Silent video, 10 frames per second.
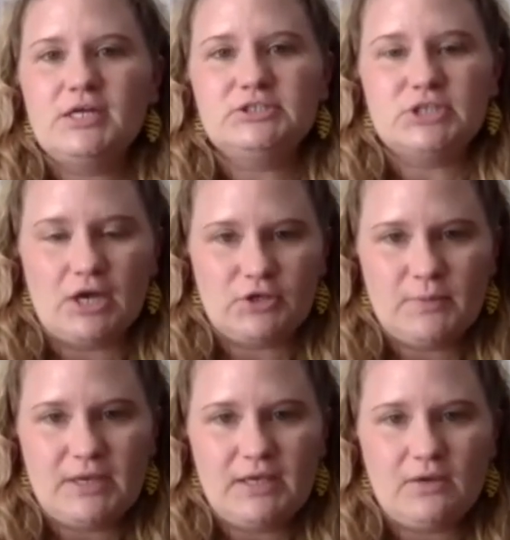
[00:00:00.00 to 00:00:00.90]

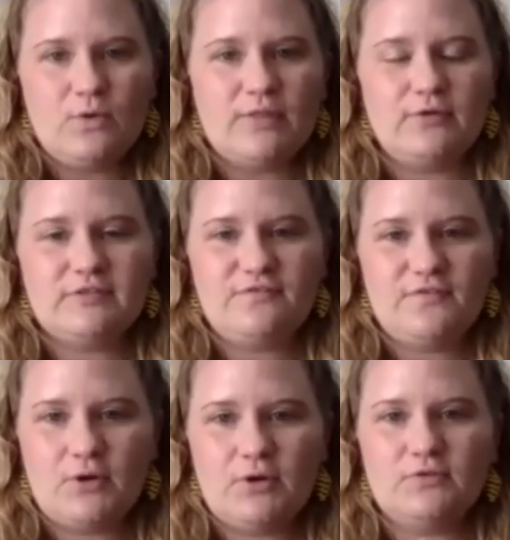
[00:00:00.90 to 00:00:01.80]
documenting, whether it's
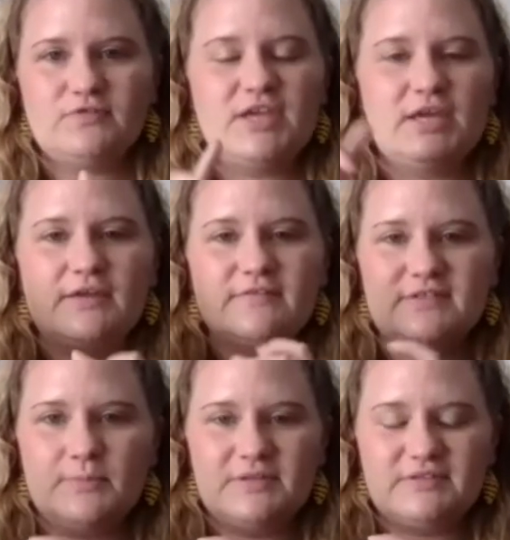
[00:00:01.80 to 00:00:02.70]
photos, taking
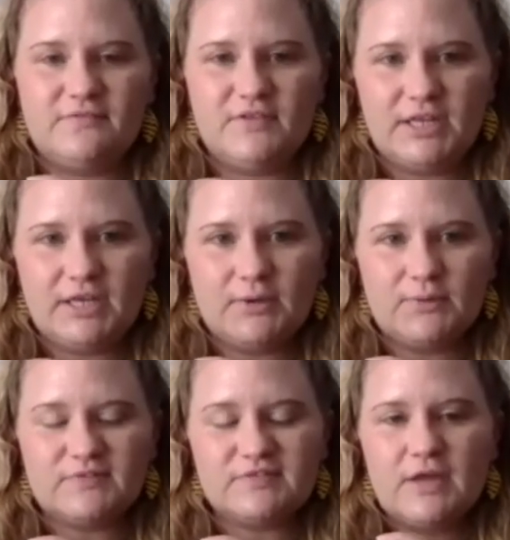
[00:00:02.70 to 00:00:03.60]
snippets of videos,